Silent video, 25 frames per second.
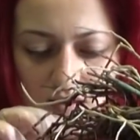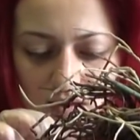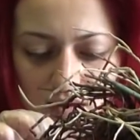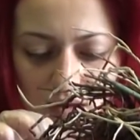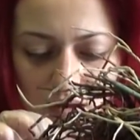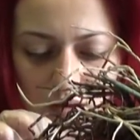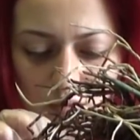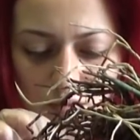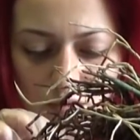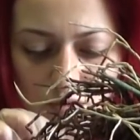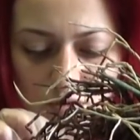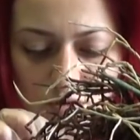
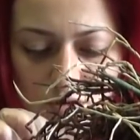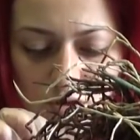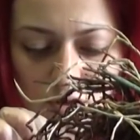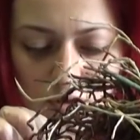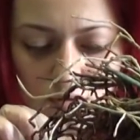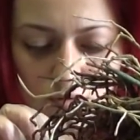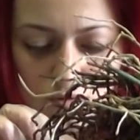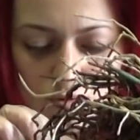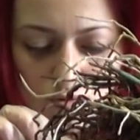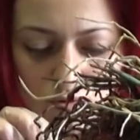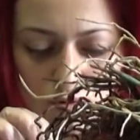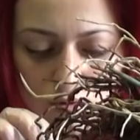I will try
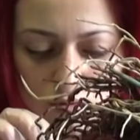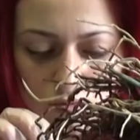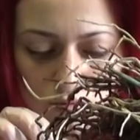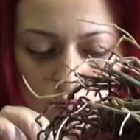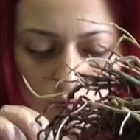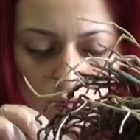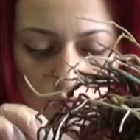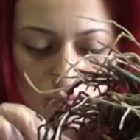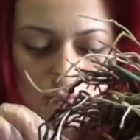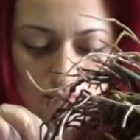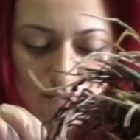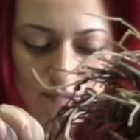to show to
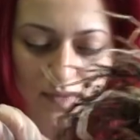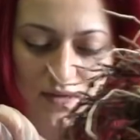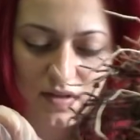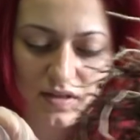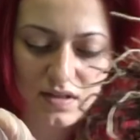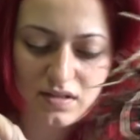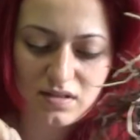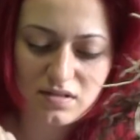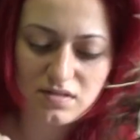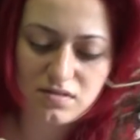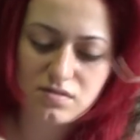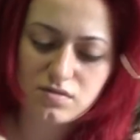you.
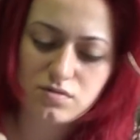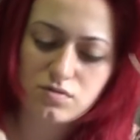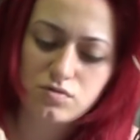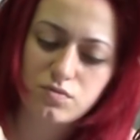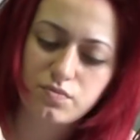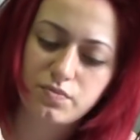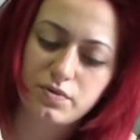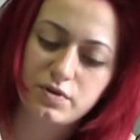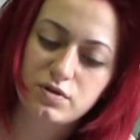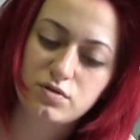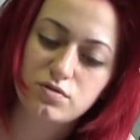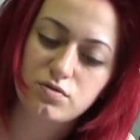It is
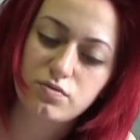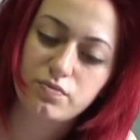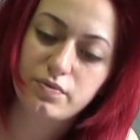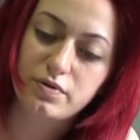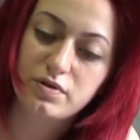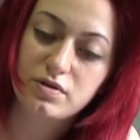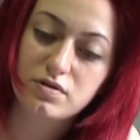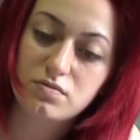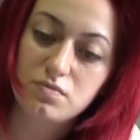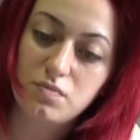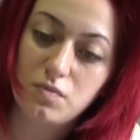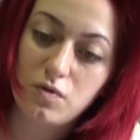super
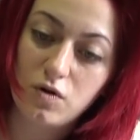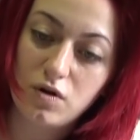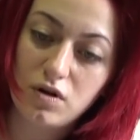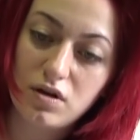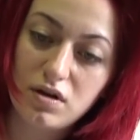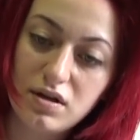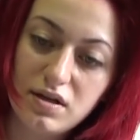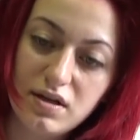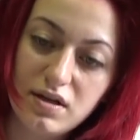small.